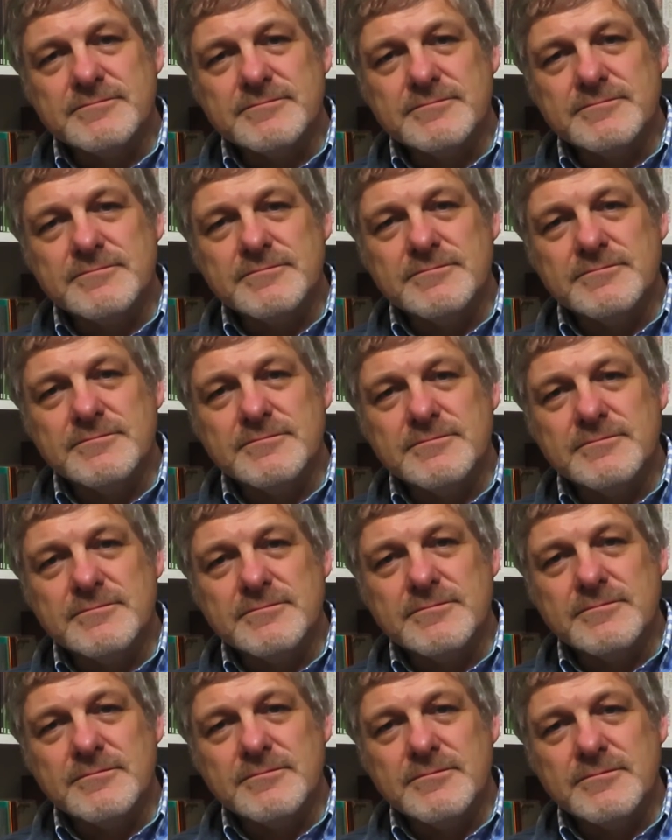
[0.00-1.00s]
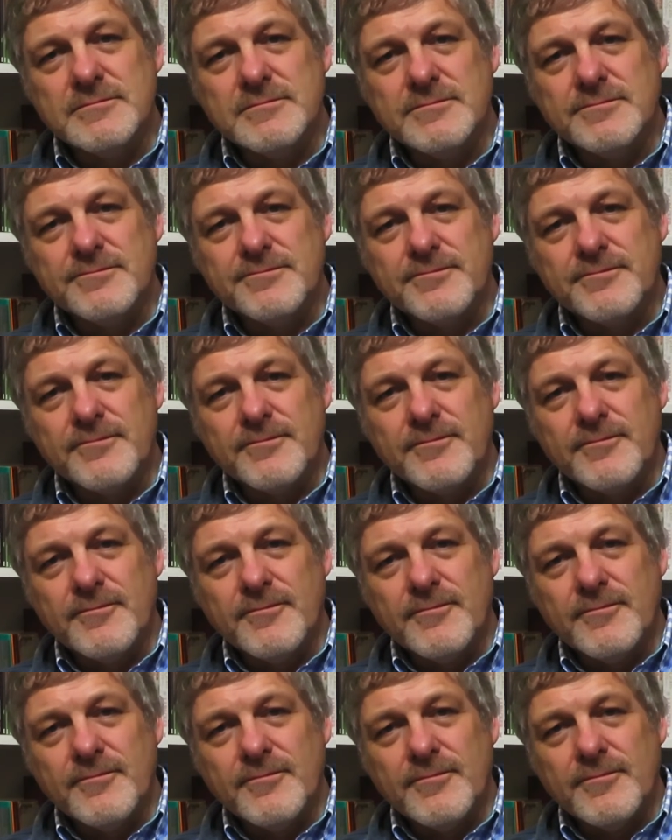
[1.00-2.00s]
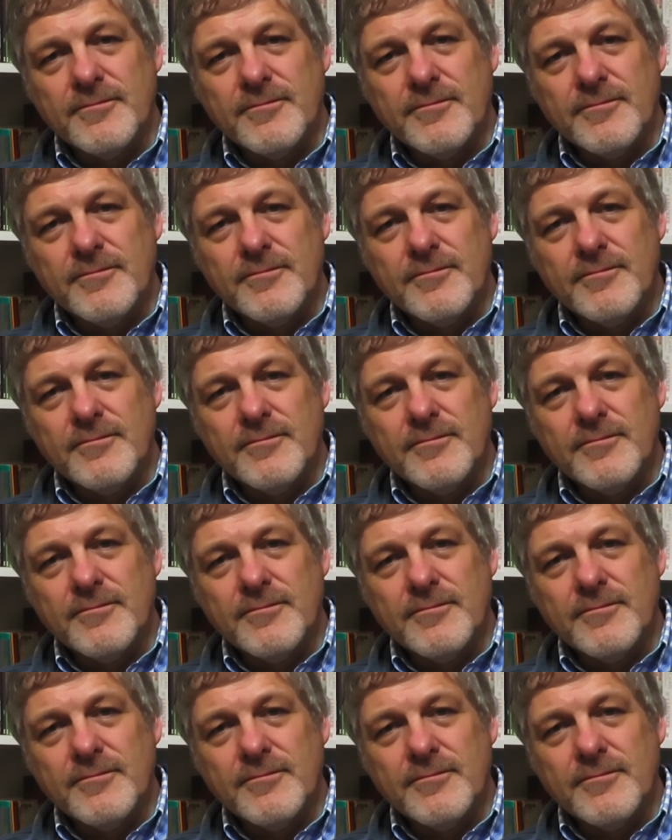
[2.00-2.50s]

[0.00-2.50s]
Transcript: (silence)